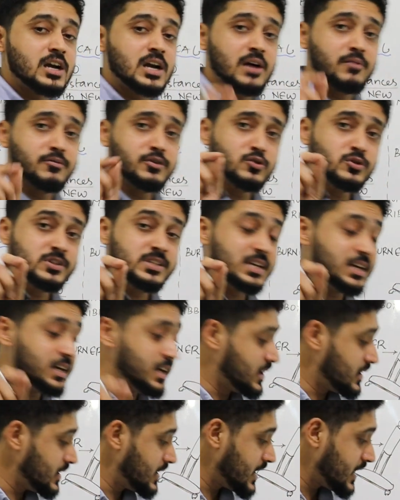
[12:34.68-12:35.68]
Now you see
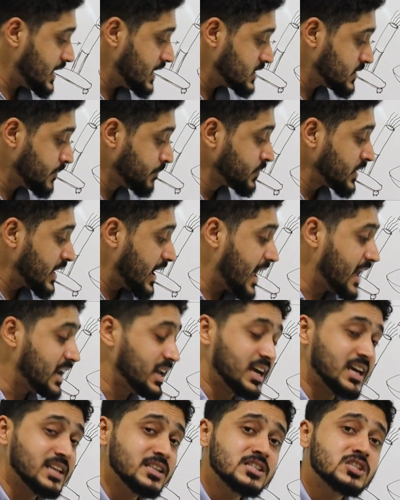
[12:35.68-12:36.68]
here, guys,
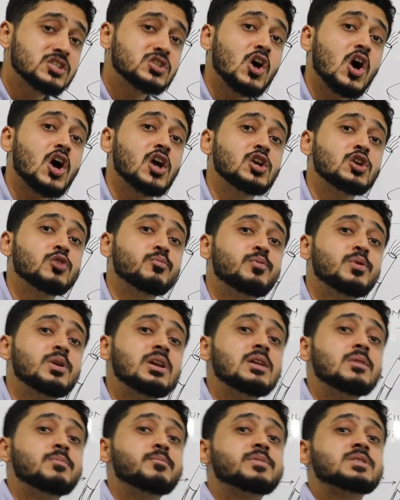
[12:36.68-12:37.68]
an
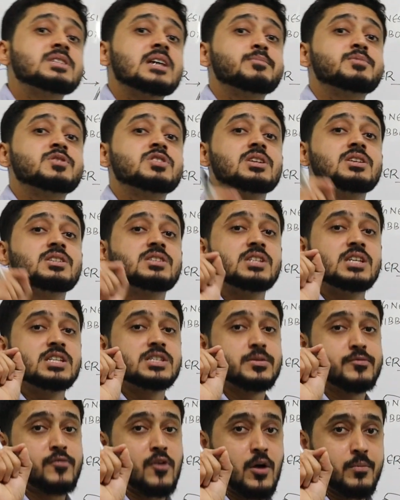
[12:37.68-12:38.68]
insoluble substance
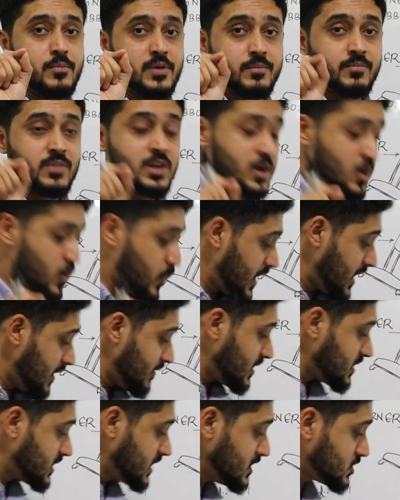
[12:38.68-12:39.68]
is formed.
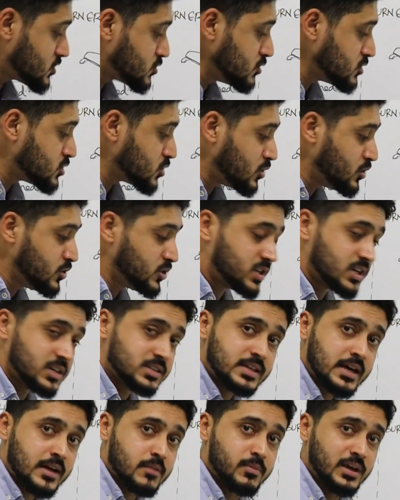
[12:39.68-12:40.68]
Whenever these two
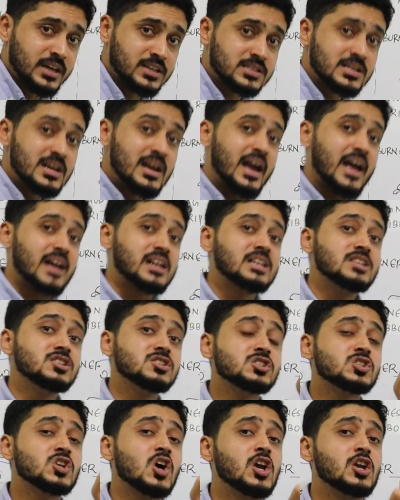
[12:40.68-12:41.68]
solutions are mixed, an
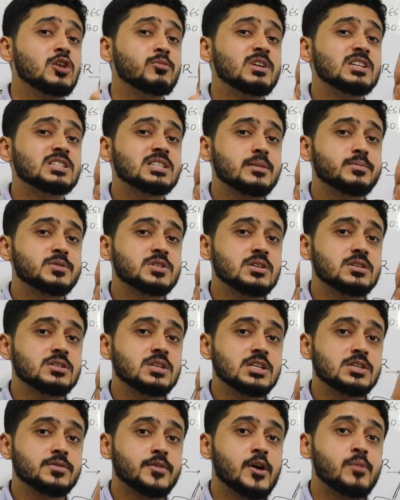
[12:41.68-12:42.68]
insoluble substance
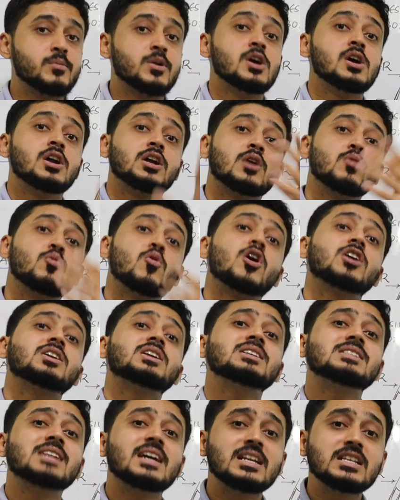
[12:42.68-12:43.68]
is formed. Now
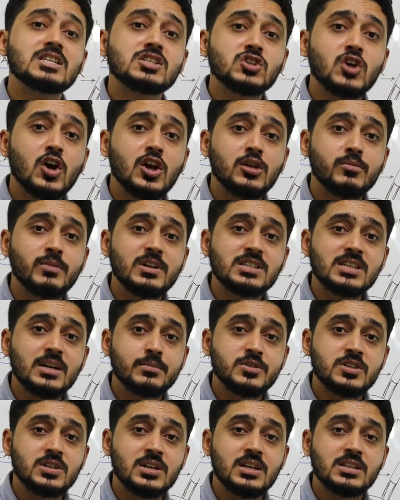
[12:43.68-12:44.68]
what is an insoluble
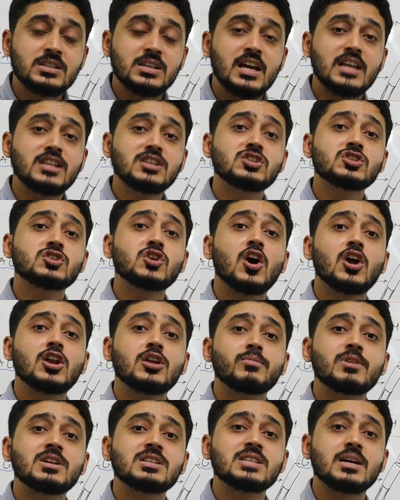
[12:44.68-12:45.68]
substance?
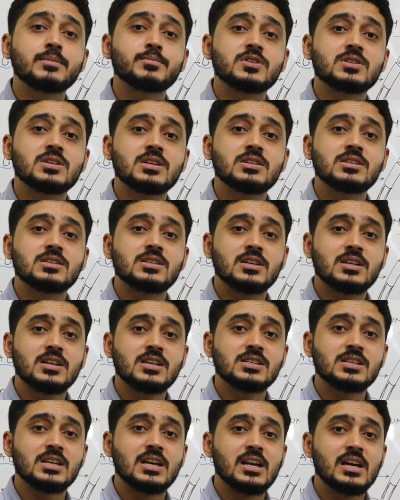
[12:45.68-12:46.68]
Insoluble
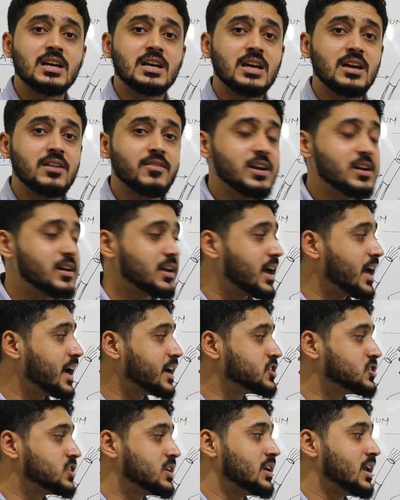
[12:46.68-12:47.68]
substances in a given
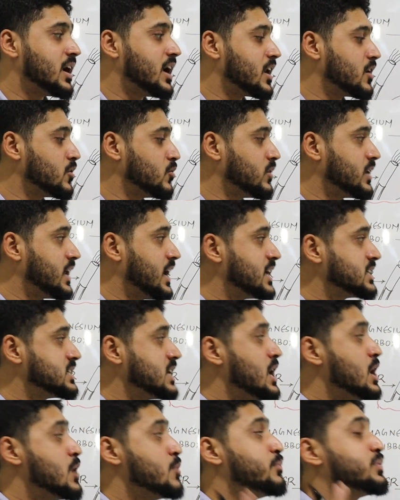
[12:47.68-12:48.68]
reaction are known as
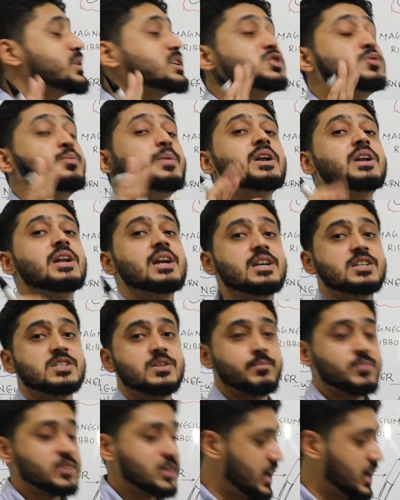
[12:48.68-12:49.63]
precipitates.